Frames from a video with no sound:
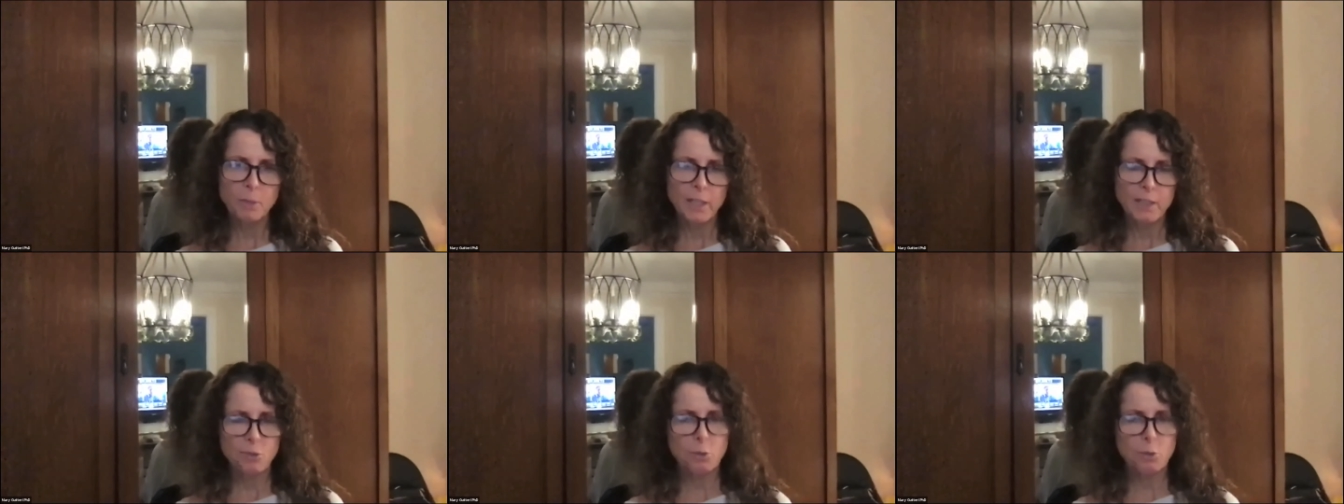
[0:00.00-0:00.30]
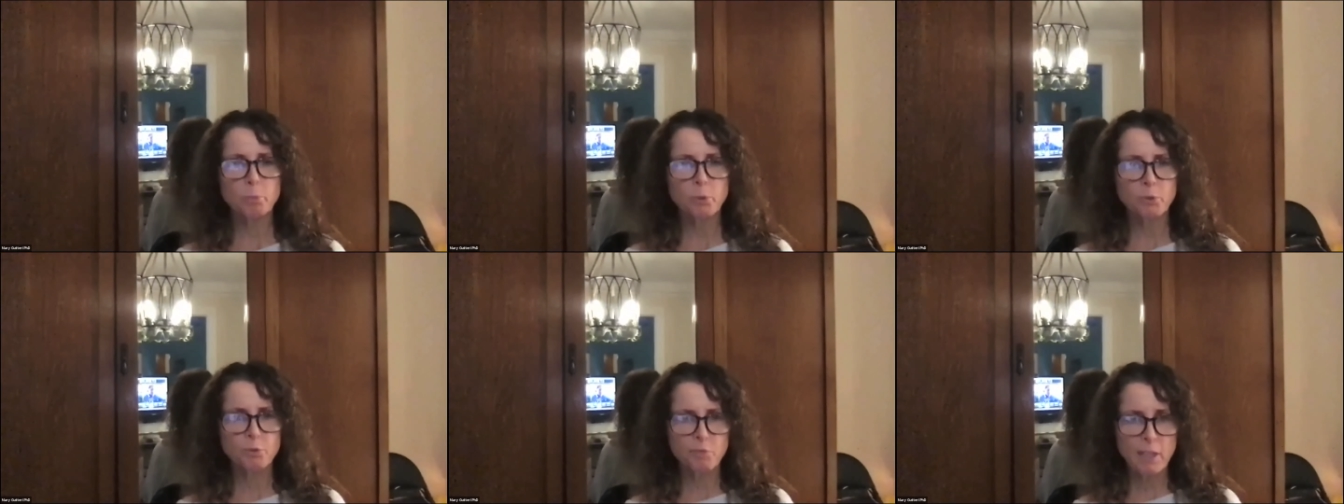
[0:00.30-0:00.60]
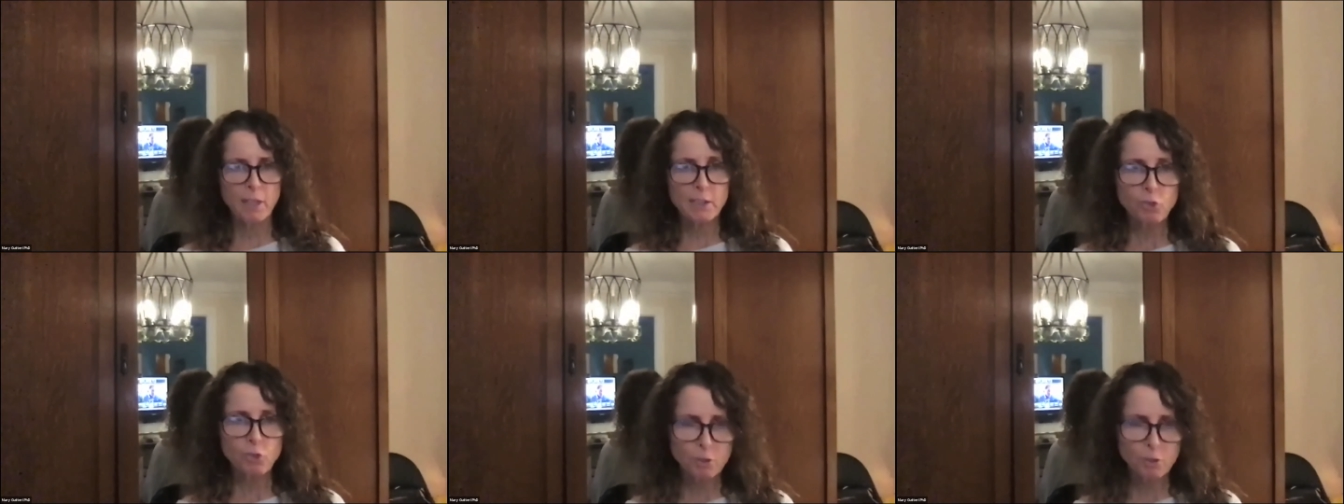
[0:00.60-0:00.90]
as a
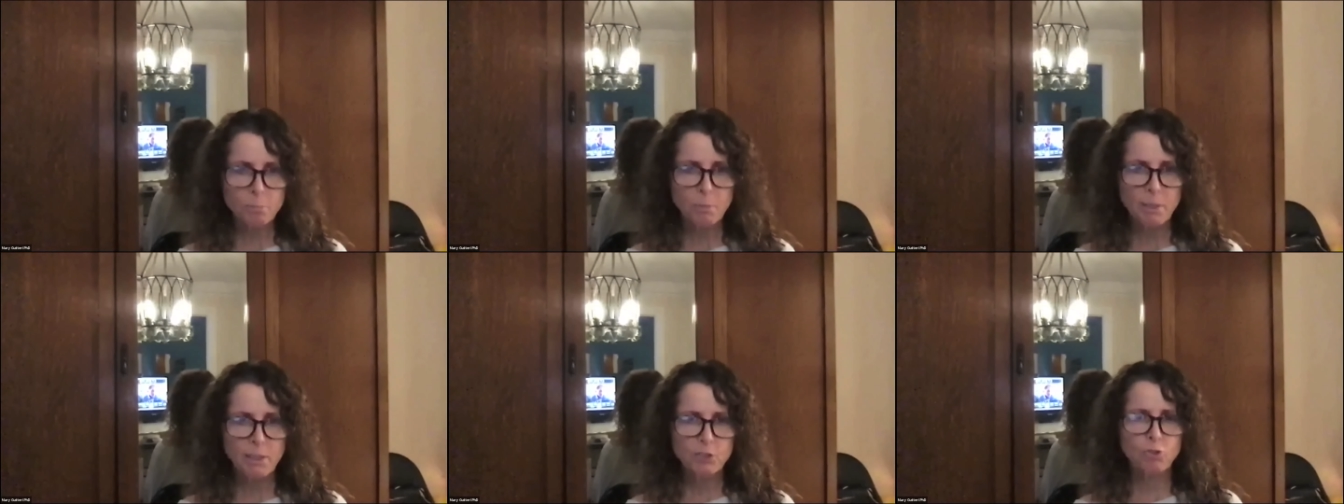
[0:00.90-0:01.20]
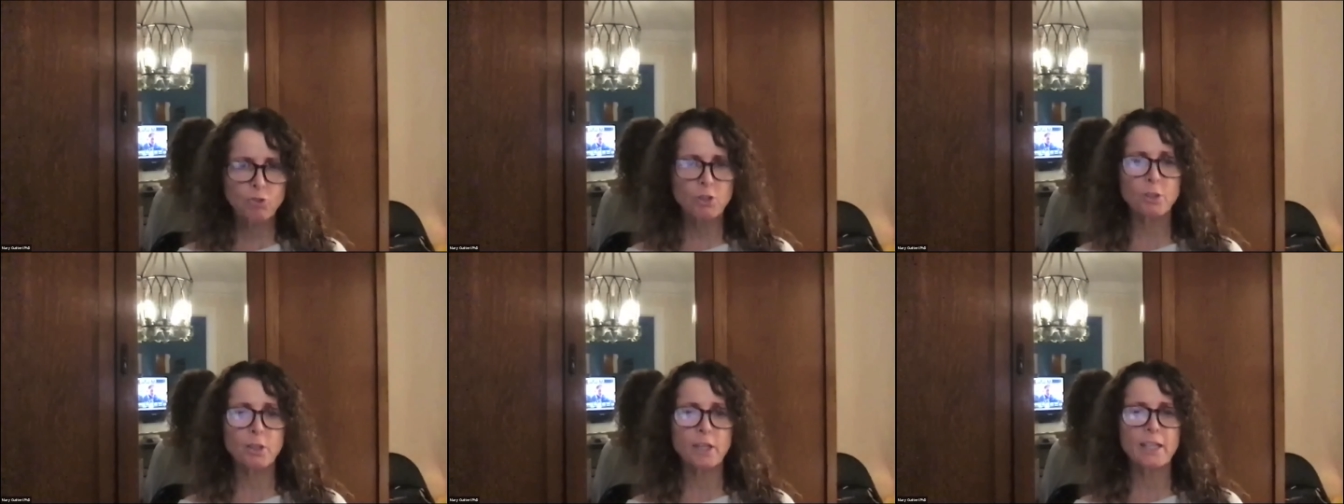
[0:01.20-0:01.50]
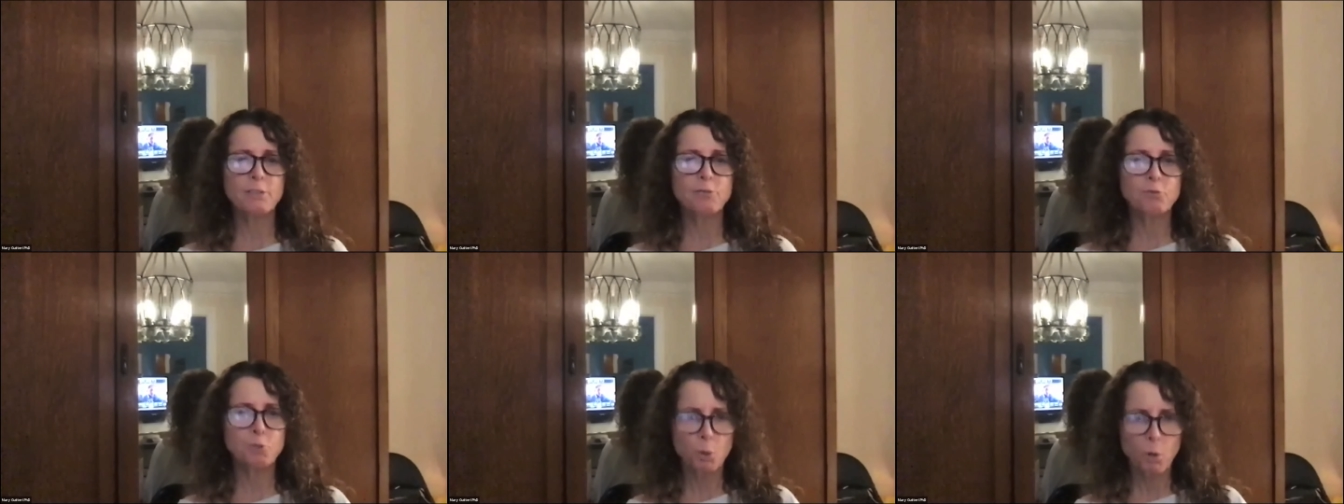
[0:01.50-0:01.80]
prevention measure,
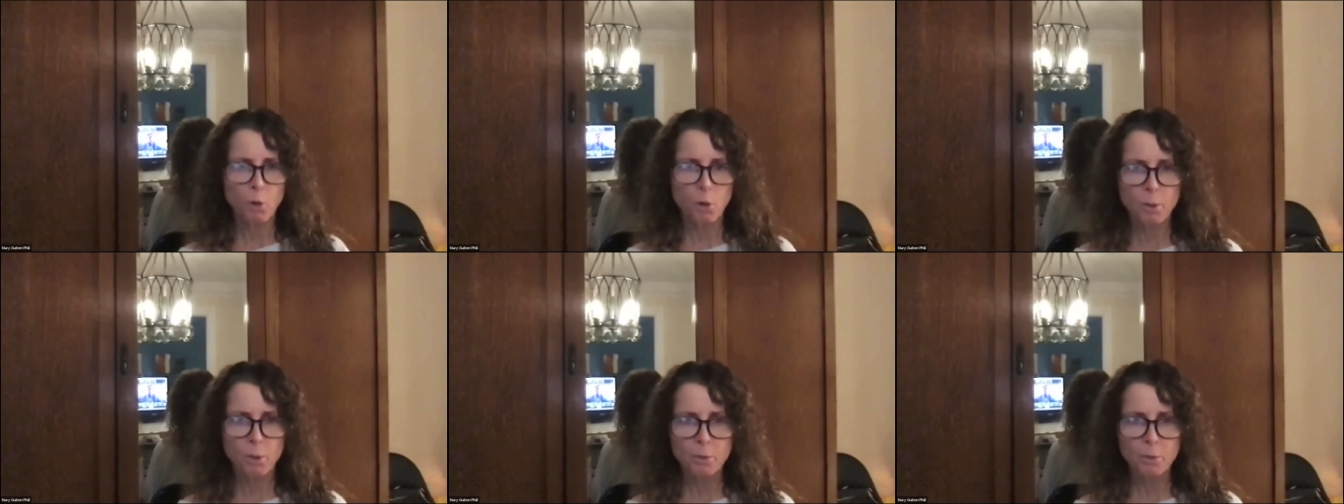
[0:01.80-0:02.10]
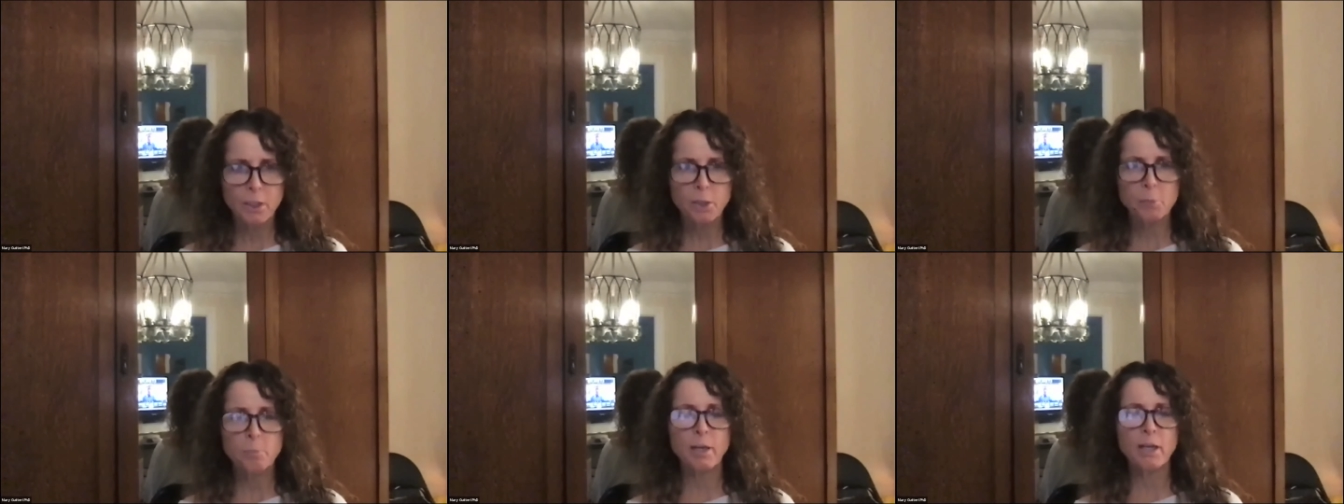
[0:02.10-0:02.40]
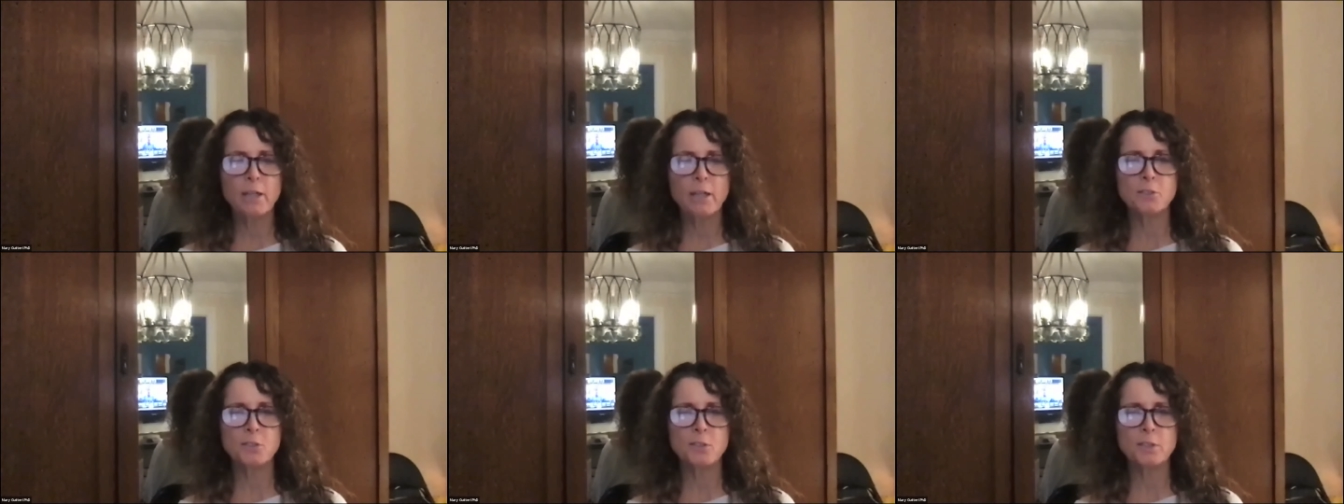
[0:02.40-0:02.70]
if you're already
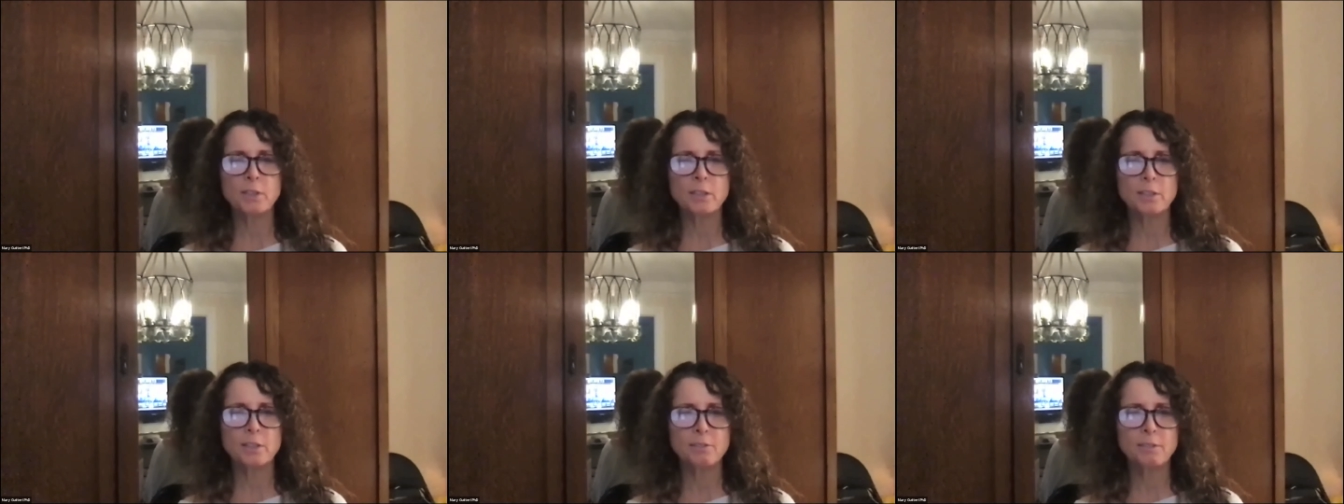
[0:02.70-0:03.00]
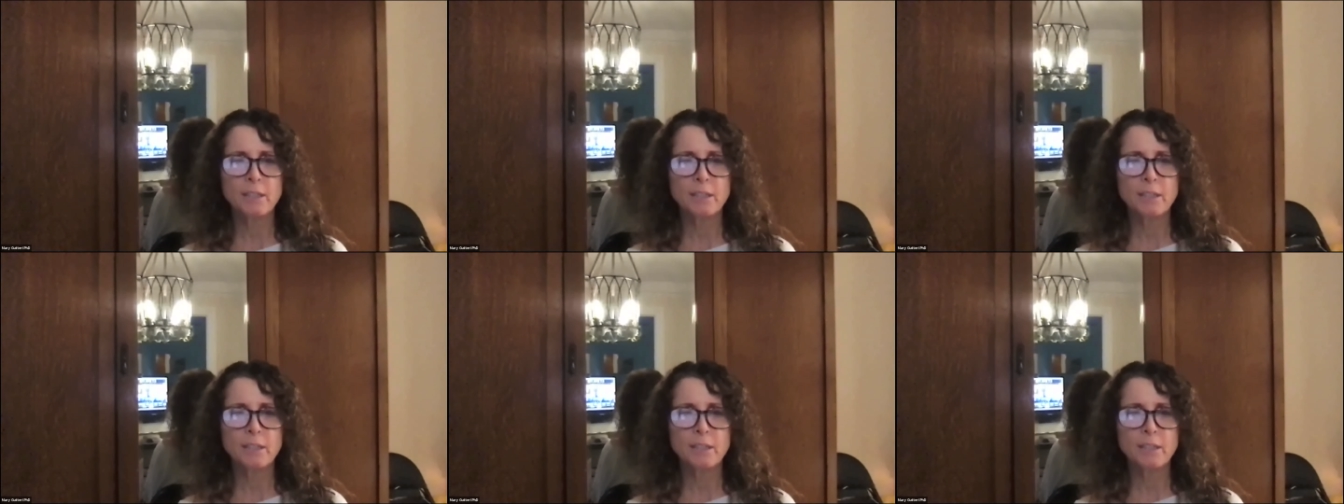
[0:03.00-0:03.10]
positive